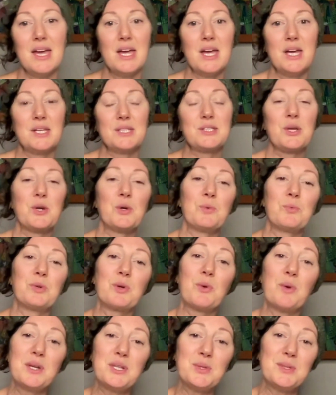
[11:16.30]
So we're
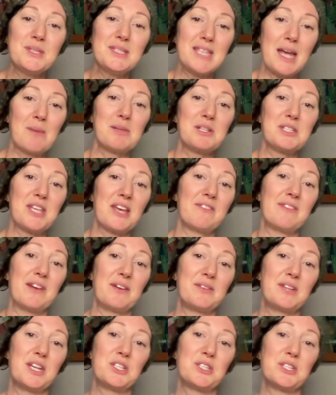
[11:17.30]
going to establish that
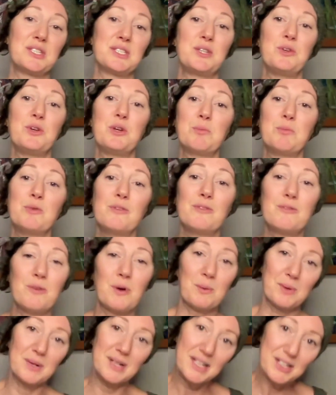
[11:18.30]
foundation so you can move
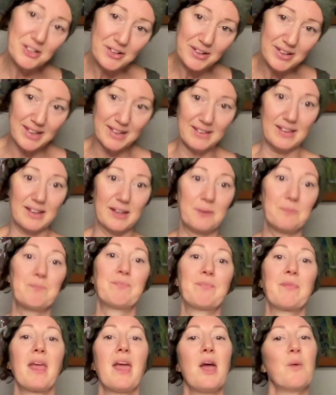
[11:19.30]
forward in your
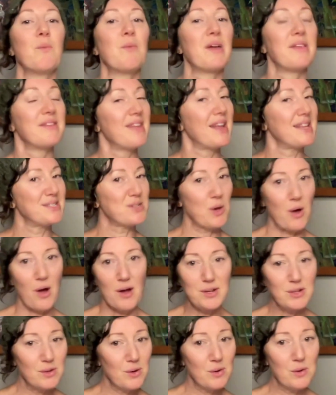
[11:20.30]
healing, whether that's
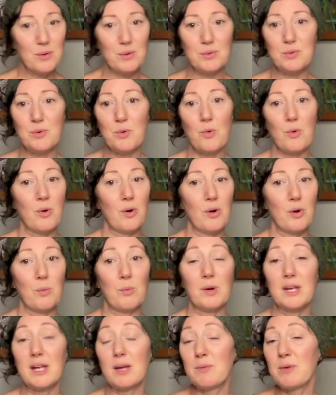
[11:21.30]
on your own or
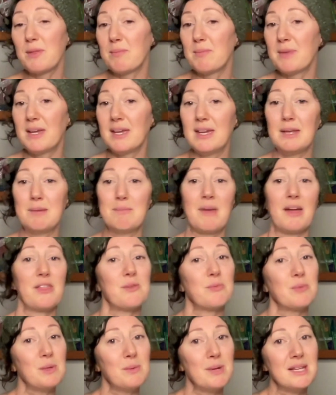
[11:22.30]
working with me in my
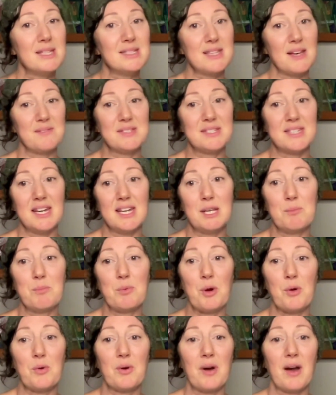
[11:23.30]
3-week self-study
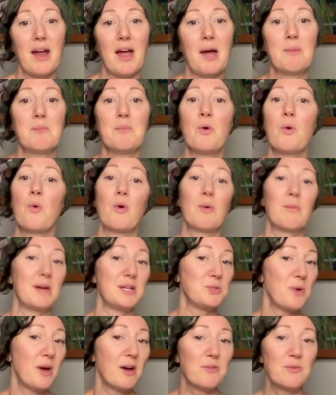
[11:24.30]
program or my
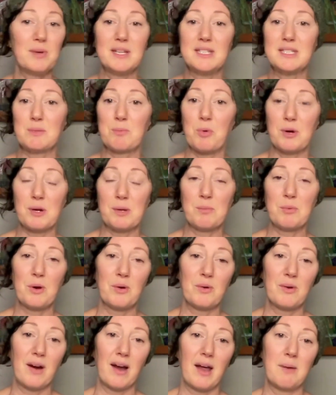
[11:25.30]
12-week supported
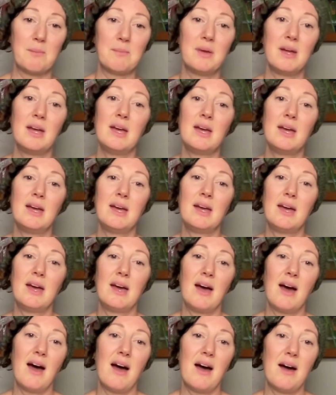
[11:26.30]
program.
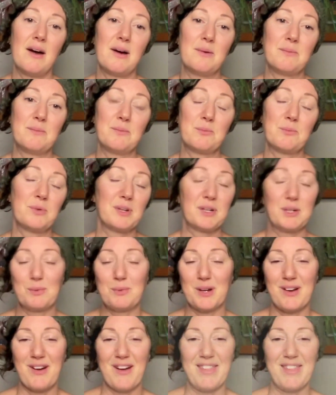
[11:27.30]
We're going to work on